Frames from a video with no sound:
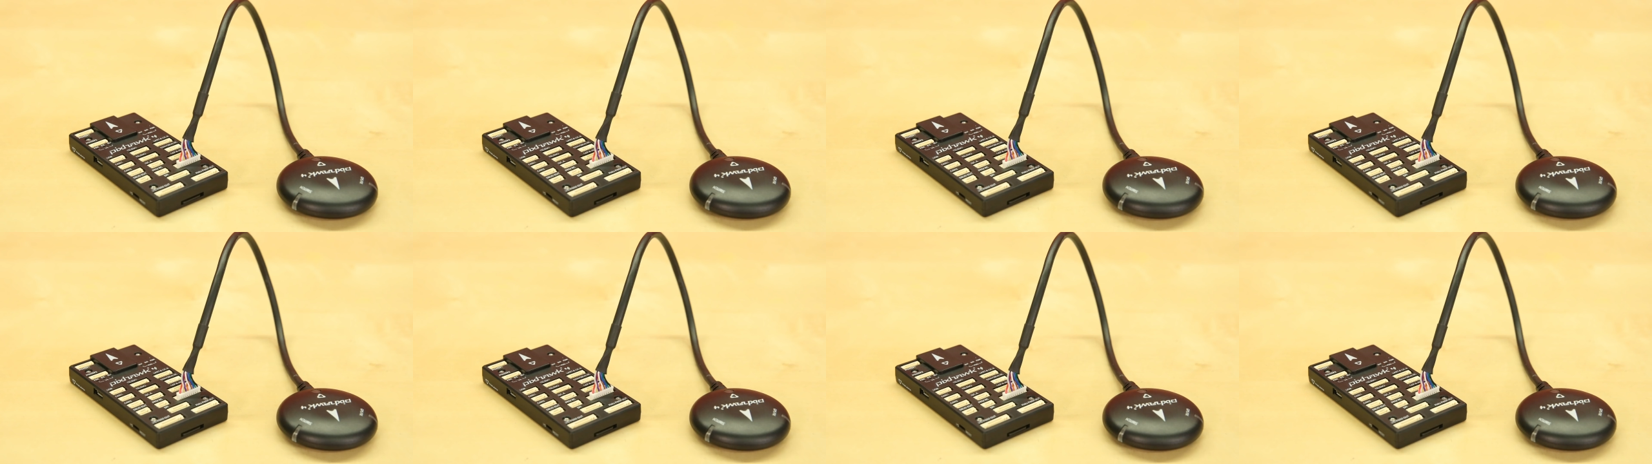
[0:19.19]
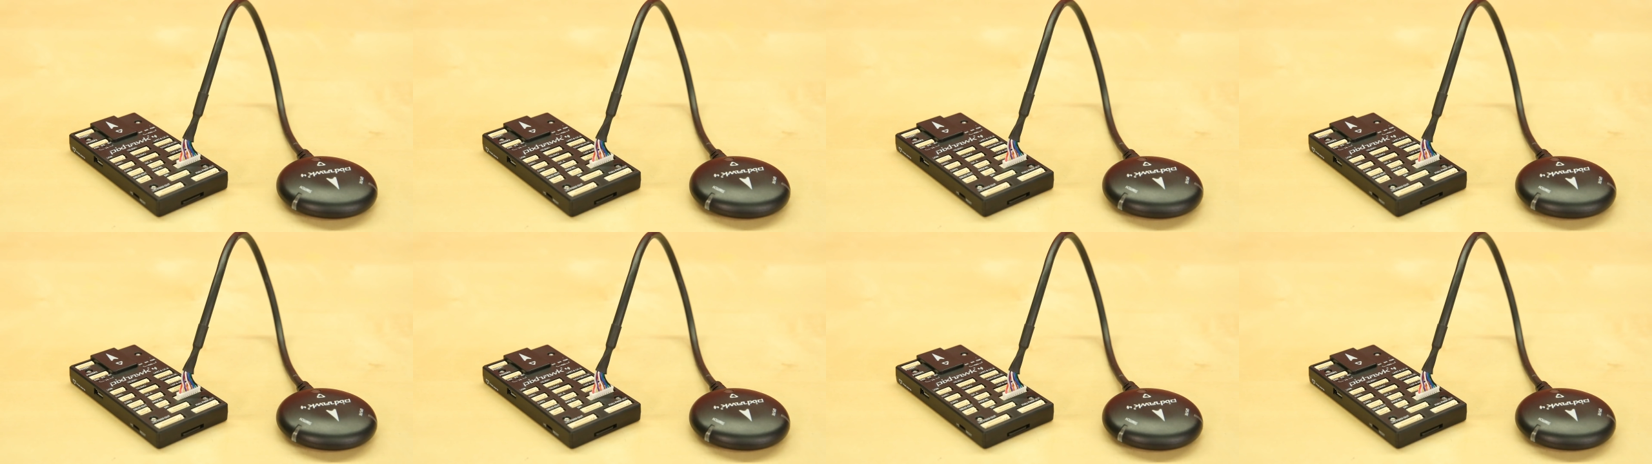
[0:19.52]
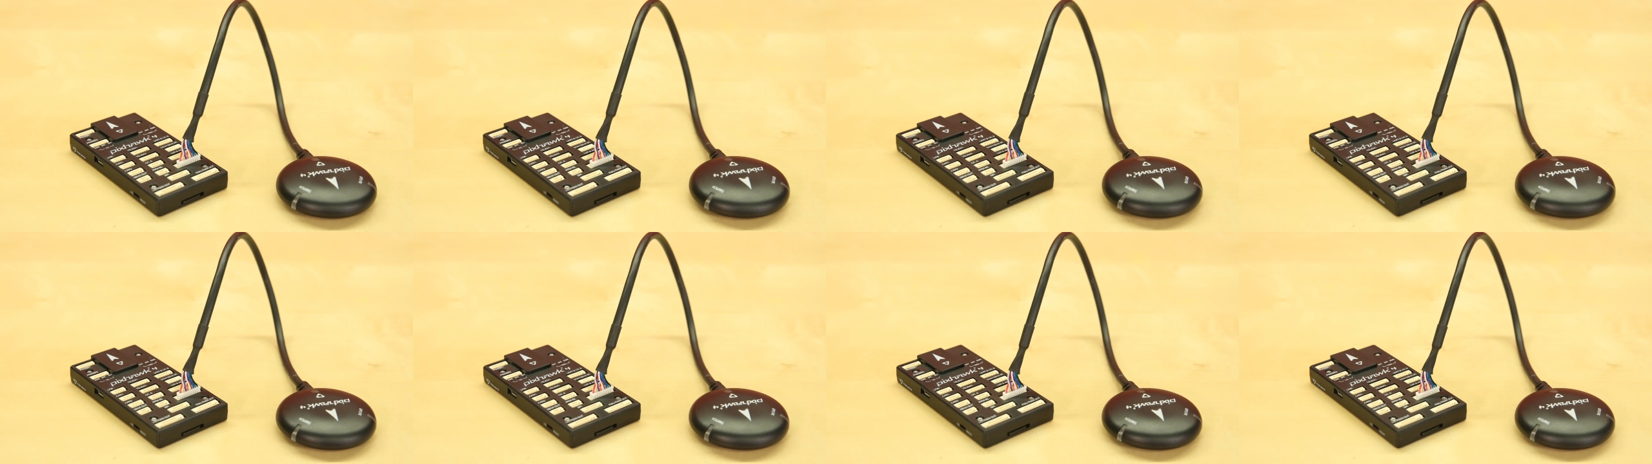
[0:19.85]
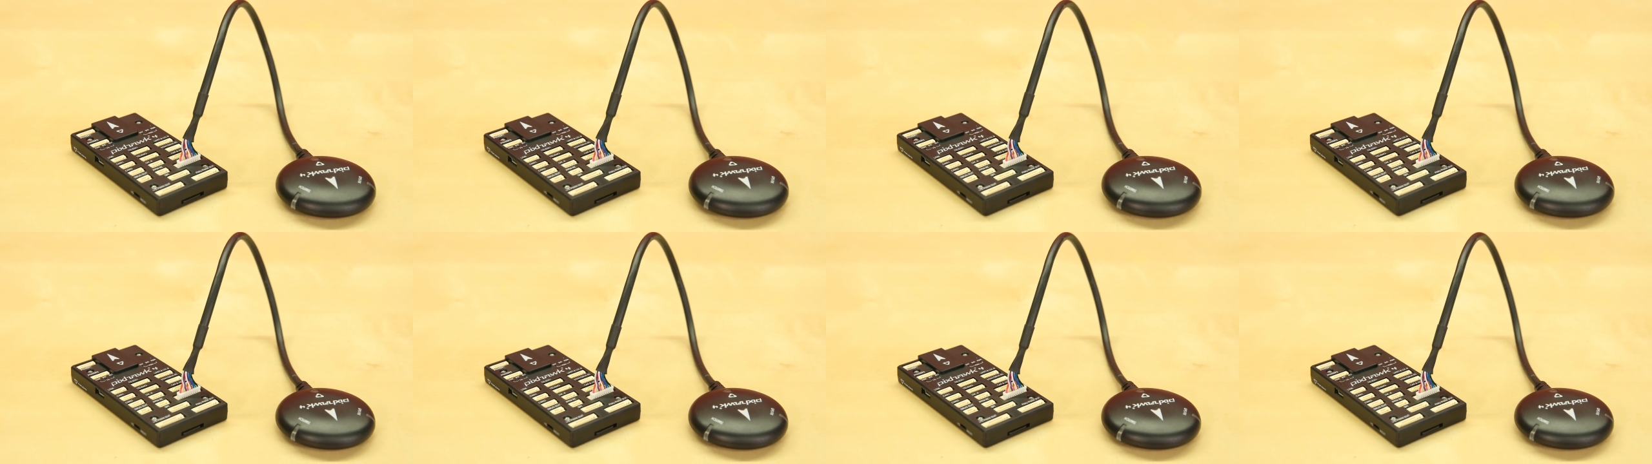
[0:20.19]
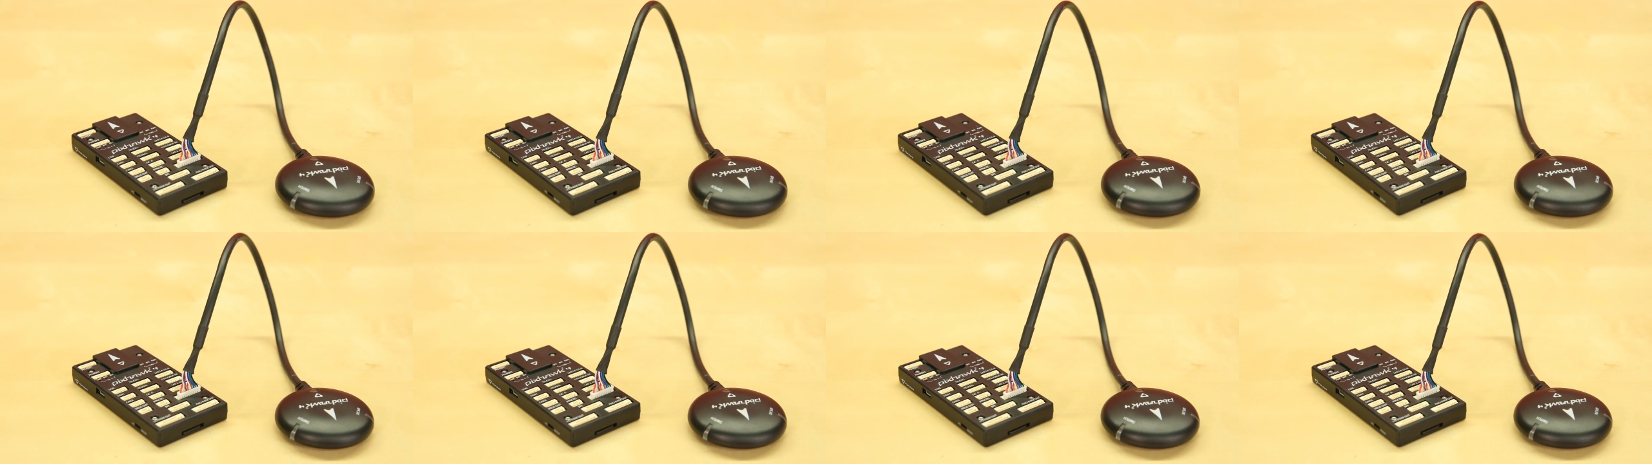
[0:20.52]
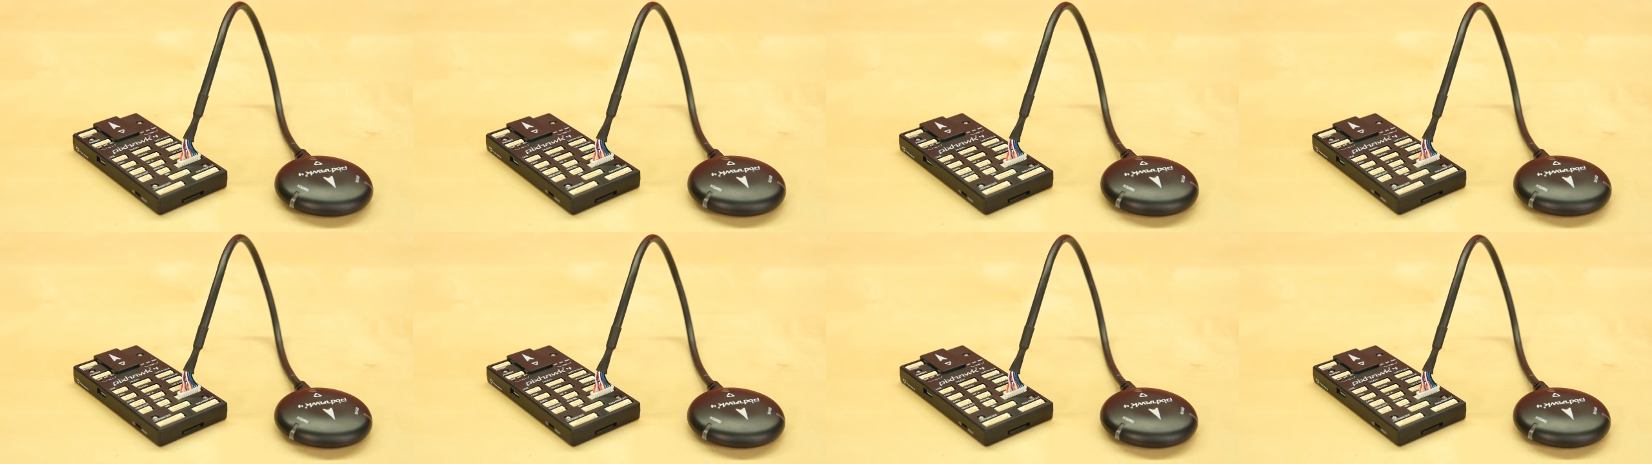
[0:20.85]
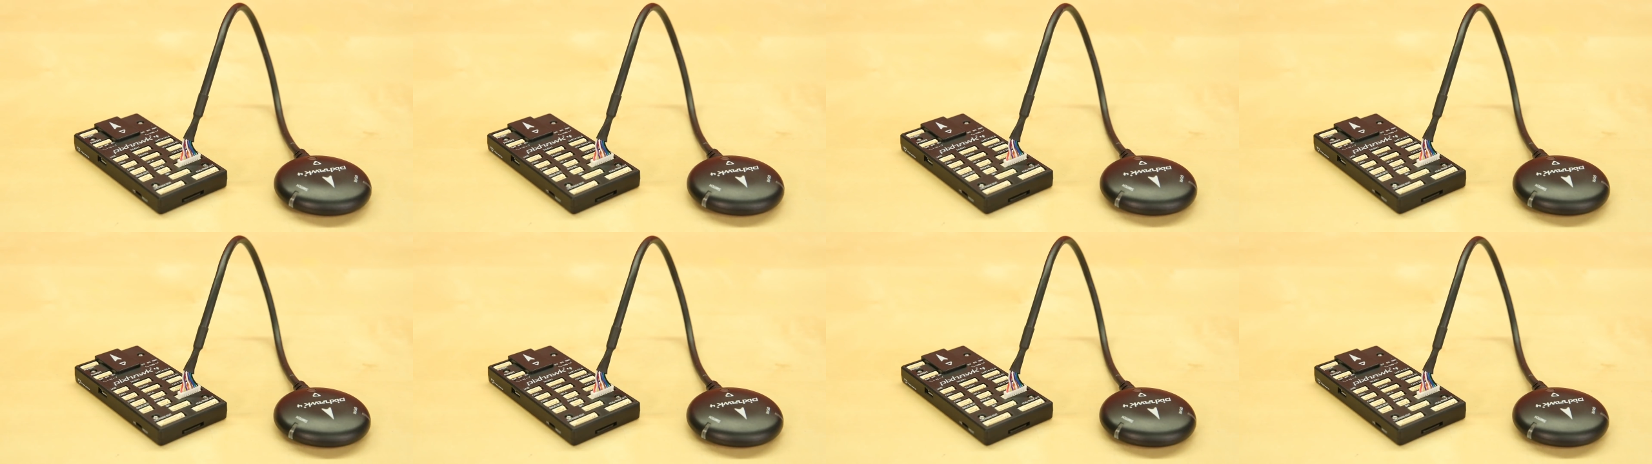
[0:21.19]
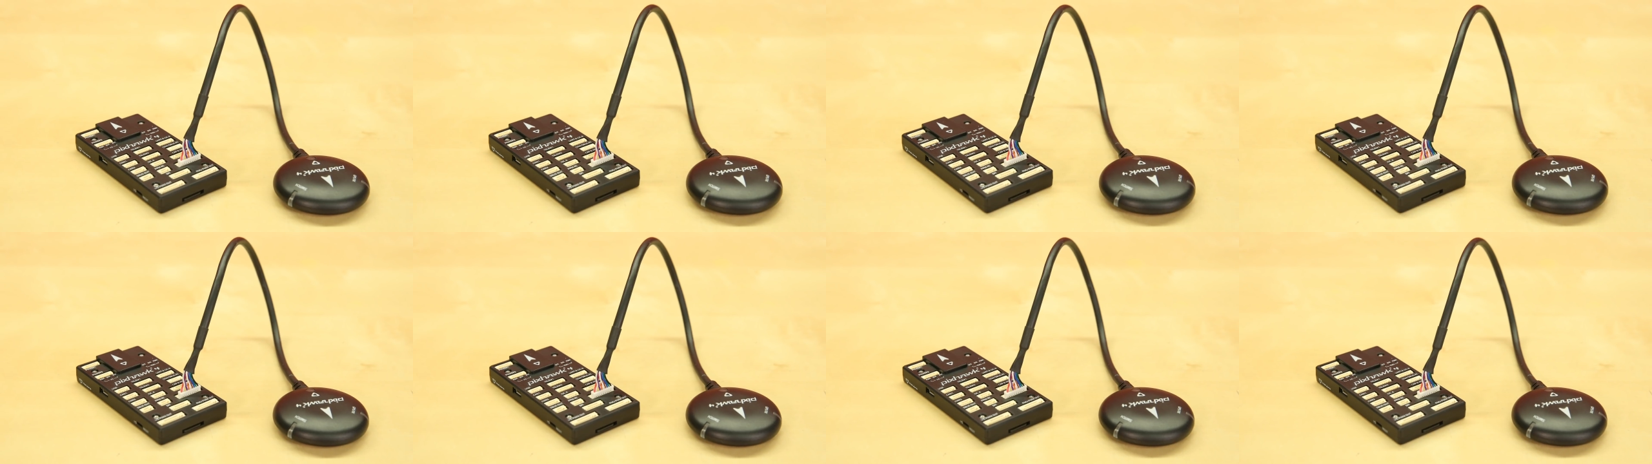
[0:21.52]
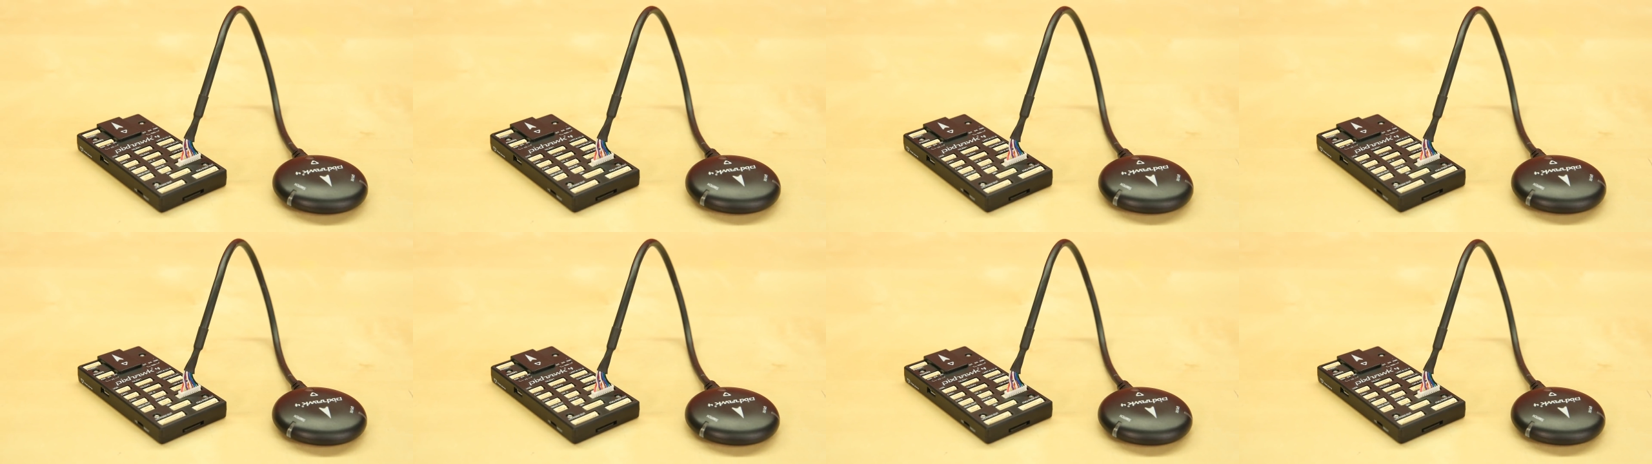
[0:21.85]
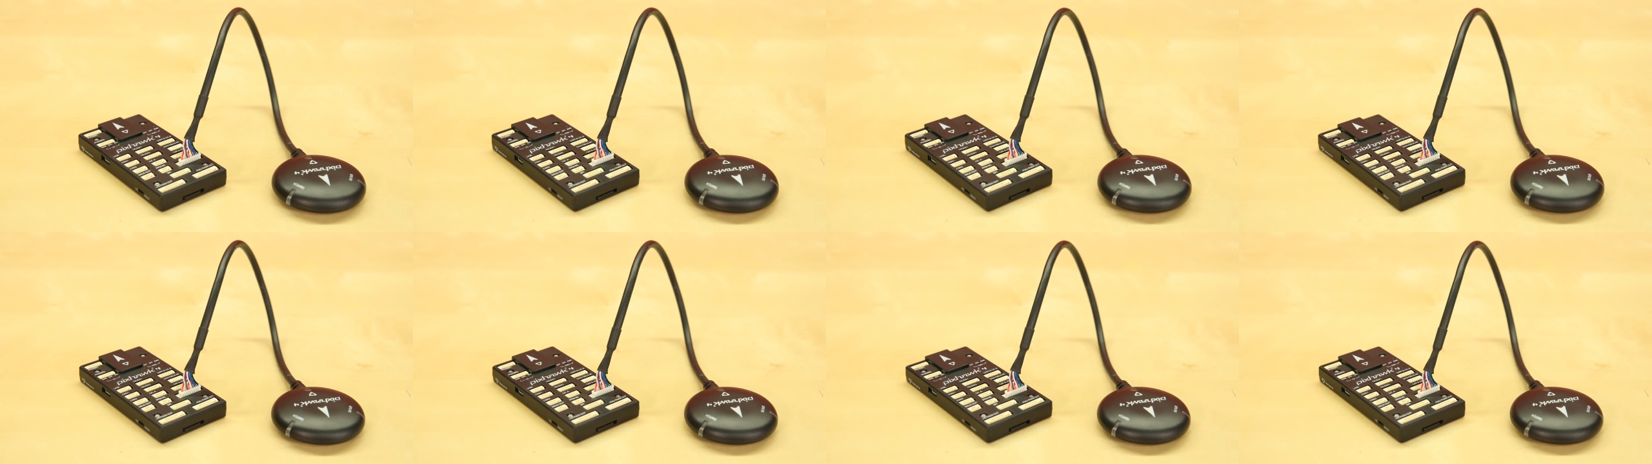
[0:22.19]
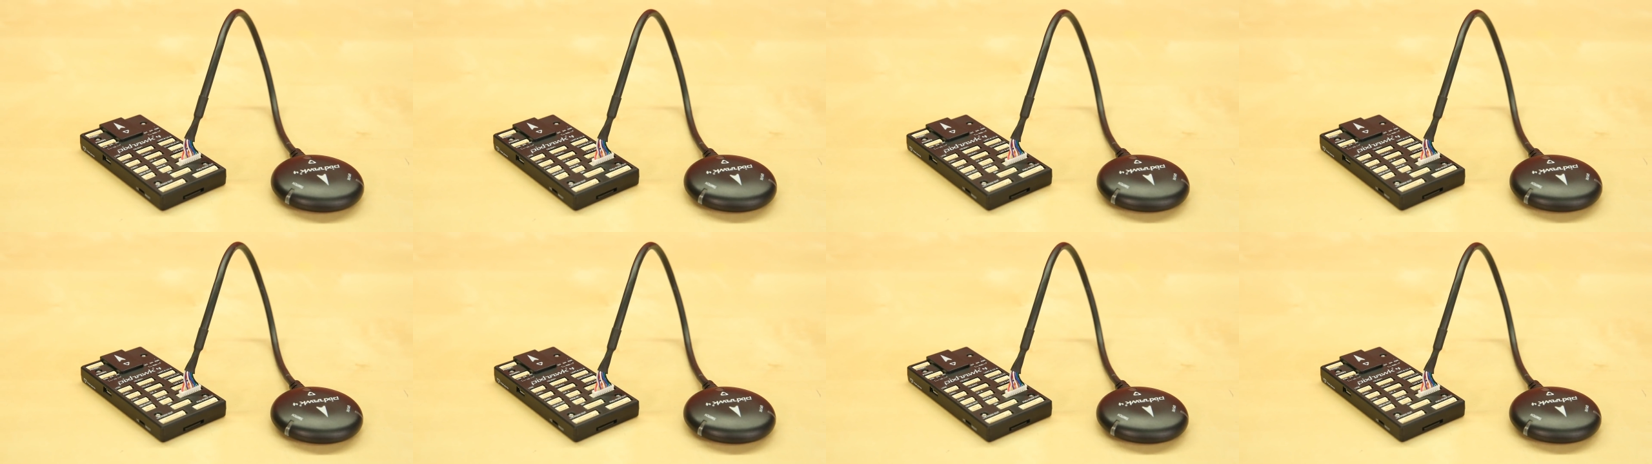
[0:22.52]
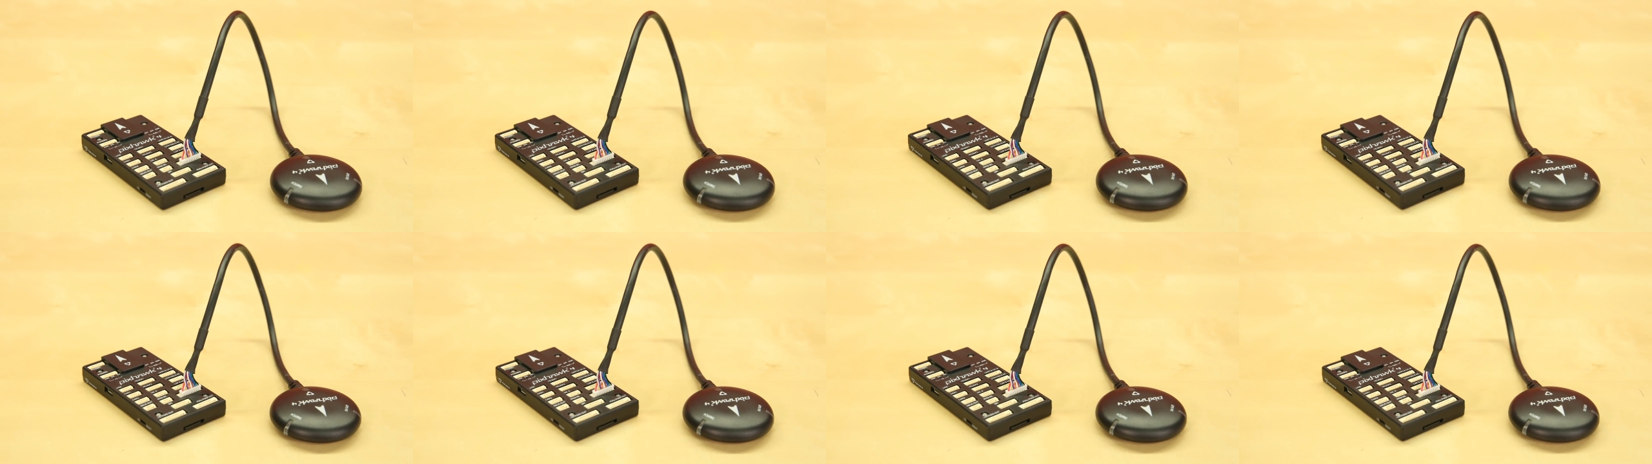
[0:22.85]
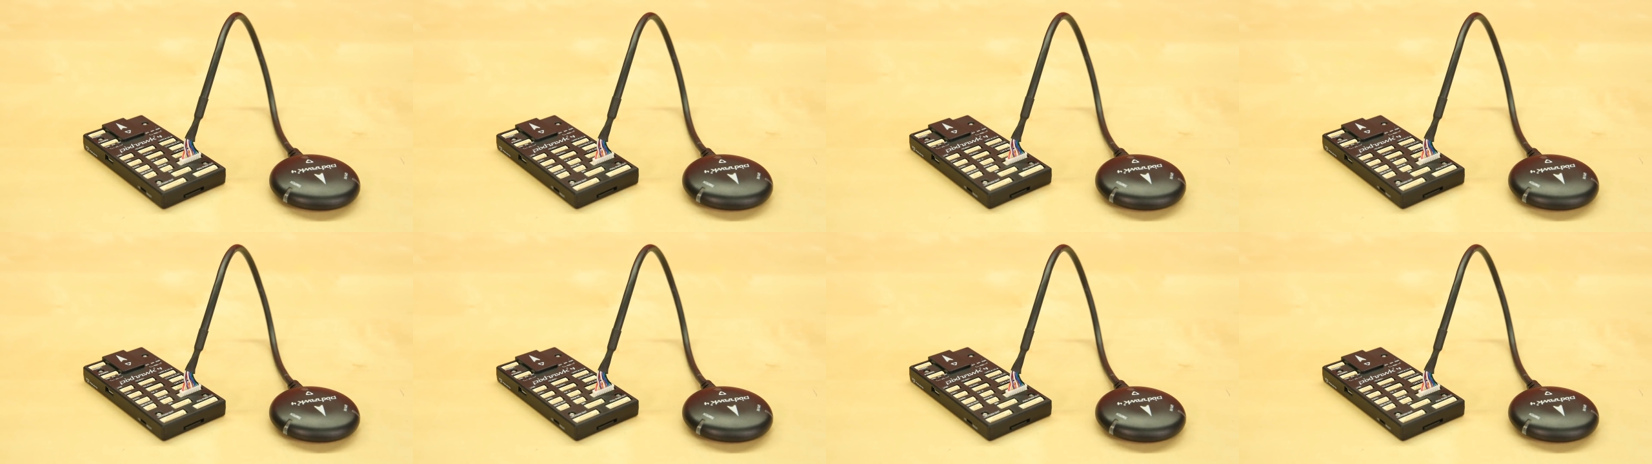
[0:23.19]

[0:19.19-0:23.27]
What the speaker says: Nobody's mouth can be seen.